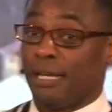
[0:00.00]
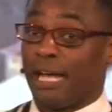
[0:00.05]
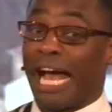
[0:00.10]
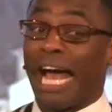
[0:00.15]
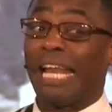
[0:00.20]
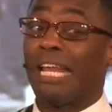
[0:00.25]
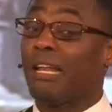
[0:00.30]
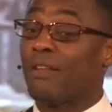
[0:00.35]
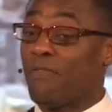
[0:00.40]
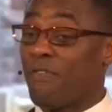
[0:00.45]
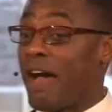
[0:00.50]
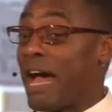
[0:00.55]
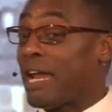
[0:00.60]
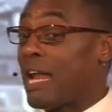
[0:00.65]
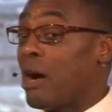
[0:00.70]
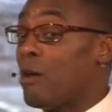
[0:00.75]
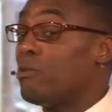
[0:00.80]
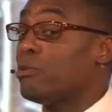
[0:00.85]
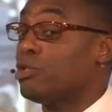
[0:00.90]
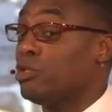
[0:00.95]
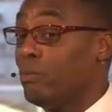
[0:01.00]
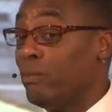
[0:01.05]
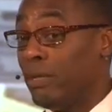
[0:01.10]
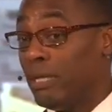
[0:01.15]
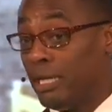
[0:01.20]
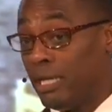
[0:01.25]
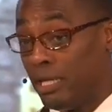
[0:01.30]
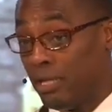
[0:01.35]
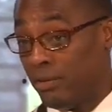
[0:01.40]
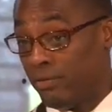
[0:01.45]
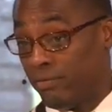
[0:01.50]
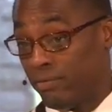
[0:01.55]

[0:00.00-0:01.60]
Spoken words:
I need to find out what you believe.